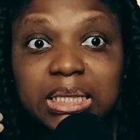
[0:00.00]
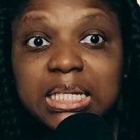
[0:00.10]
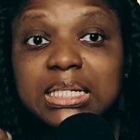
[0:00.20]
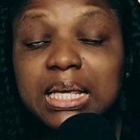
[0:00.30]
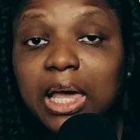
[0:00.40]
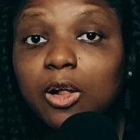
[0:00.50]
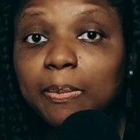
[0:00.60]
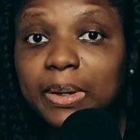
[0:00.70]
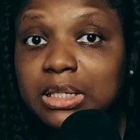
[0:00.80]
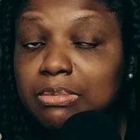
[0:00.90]
these
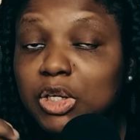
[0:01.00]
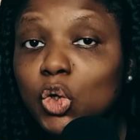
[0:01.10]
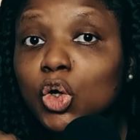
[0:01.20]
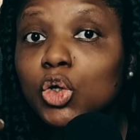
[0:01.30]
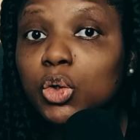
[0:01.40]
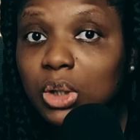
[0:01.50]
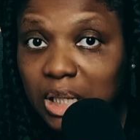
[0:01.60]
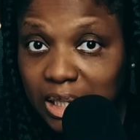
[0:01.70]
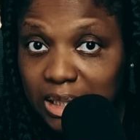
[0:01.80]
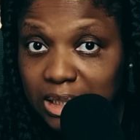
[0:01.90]
helpers may not look
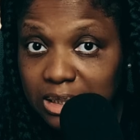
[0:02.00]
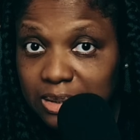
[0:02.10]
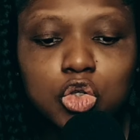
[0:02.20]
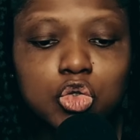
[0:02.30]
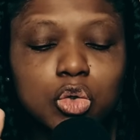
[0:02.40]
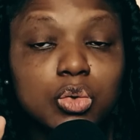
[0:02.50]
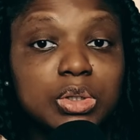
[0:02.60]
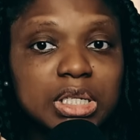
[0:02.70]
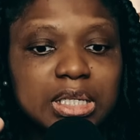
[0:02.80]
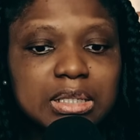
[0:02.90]
like it. So you
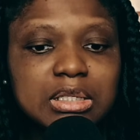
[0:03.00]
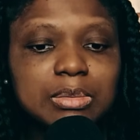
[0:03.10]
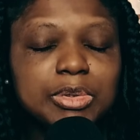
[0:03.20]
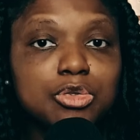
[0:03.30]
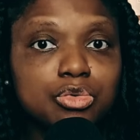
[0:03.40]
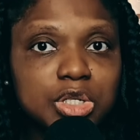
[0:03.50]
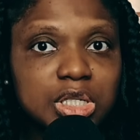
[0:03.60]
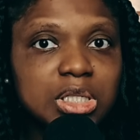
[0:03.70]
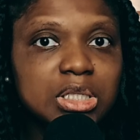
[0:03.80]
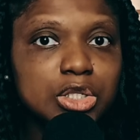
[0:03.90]
need to be
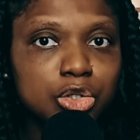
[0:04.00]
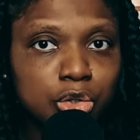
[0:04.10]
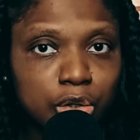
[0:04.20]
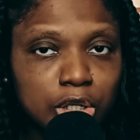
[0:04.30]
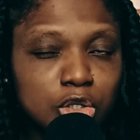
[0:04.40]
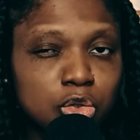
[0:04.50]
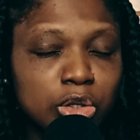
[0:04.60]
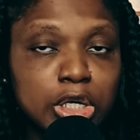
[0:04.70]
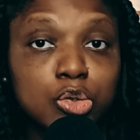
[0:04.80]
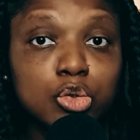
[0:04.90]
really discerning so
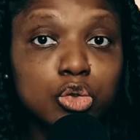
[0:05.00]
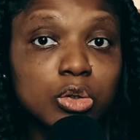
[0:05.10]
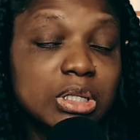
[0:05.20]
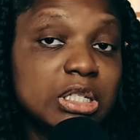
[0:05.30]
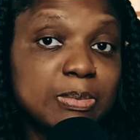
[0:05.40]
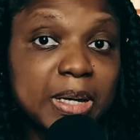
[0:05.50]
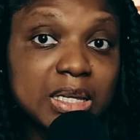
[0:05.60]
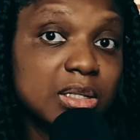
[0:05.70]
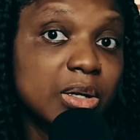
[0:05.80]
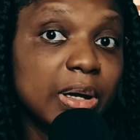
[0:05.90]
that you do not
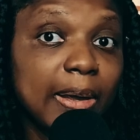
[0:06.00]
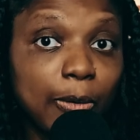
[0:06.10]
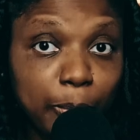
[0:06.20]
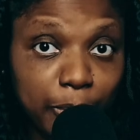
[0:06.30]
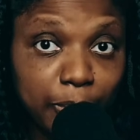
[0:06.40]
despise their help.